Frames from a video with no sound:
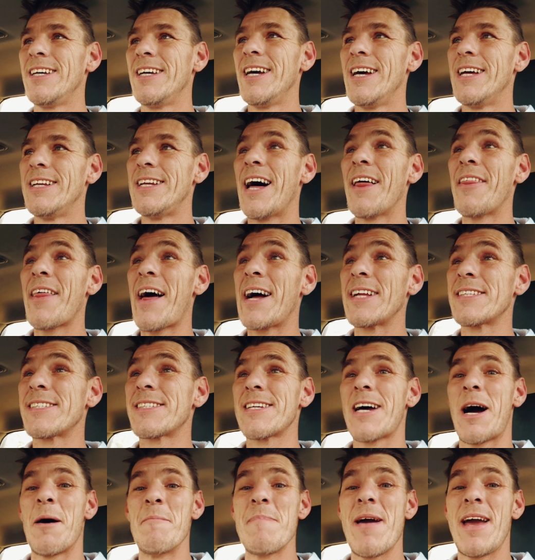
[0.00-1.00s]
Now that's
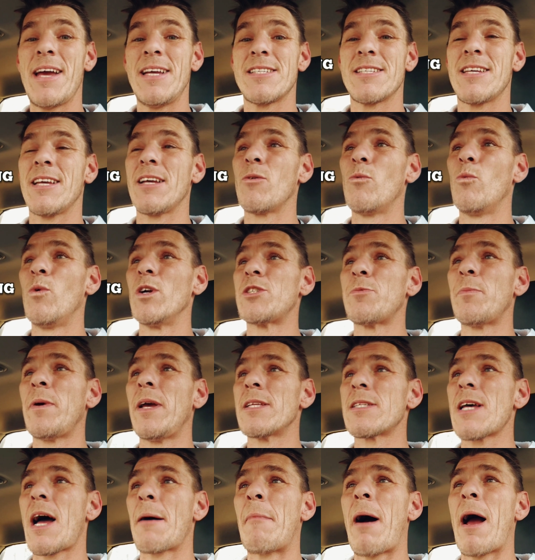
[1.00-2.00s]
amazing, which
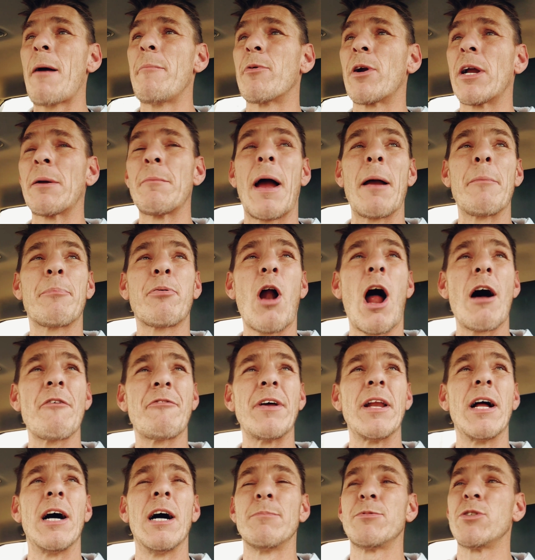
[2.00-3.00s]
means I might bring my
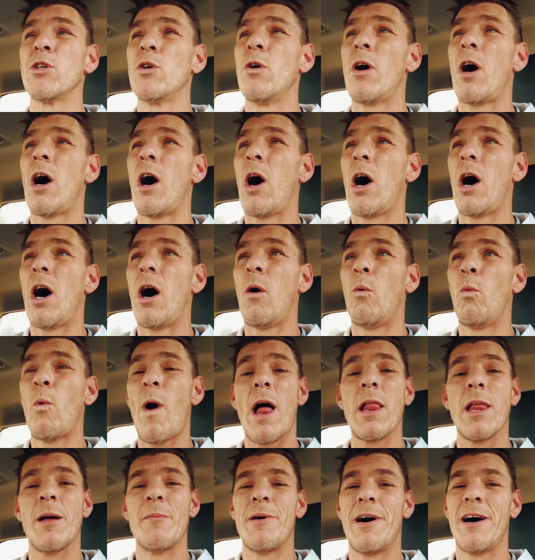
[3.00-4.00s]
profit up to
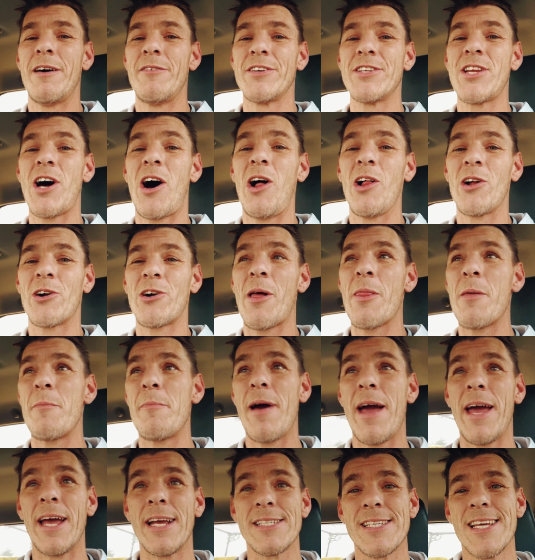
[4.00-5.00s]
well above $1 on the
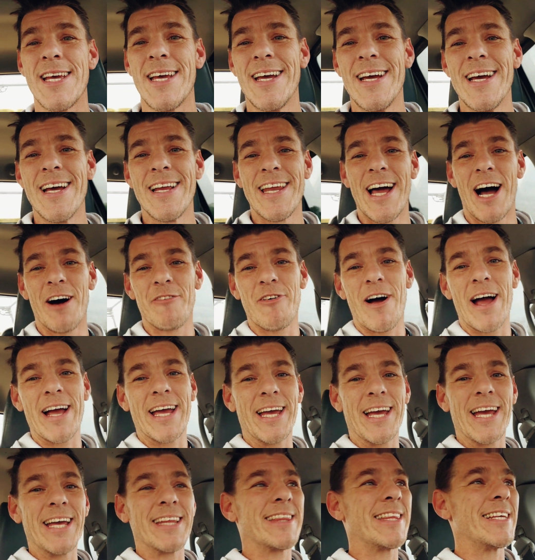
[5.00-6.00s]
bangs. Now if I
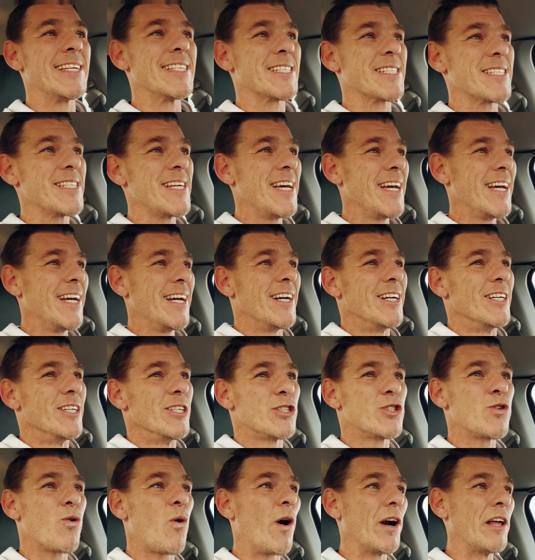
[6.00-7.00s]
could get this
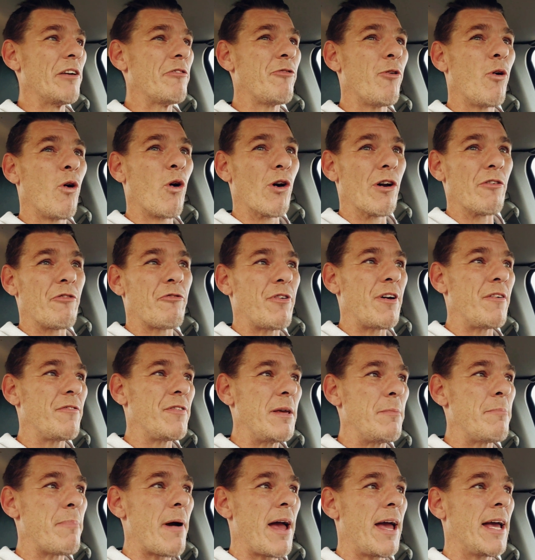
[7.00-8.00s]
24 to
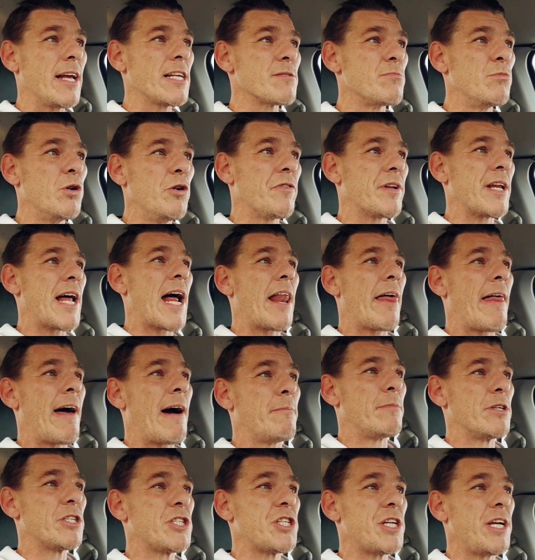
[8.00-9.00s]
50 bangs moving out of that
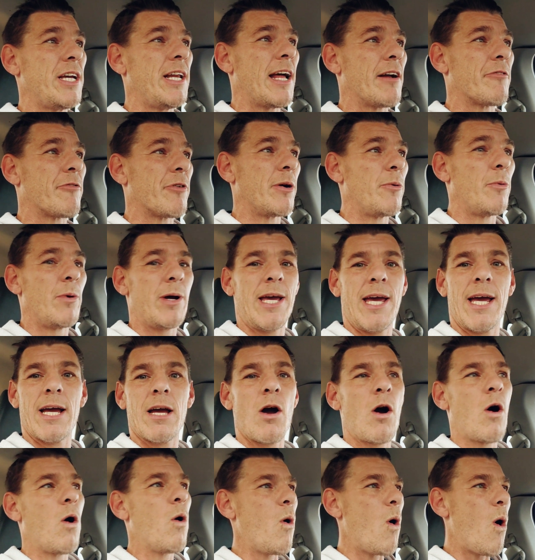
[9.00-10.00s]
machine every week,
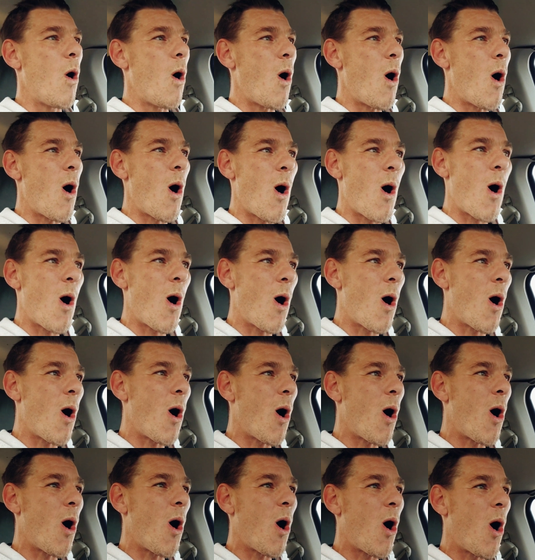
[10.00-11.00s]

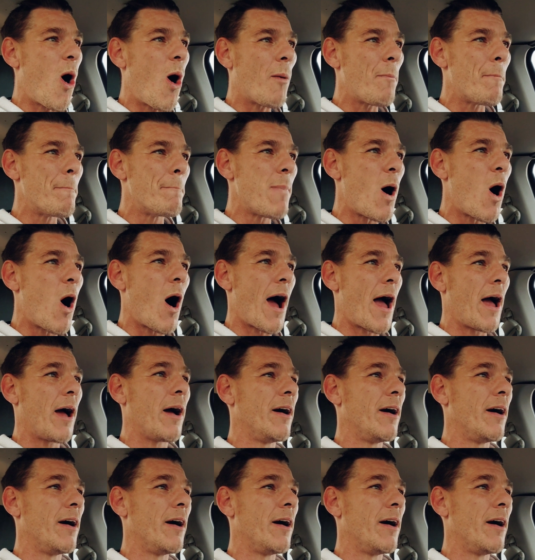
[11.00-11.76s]
woo boy,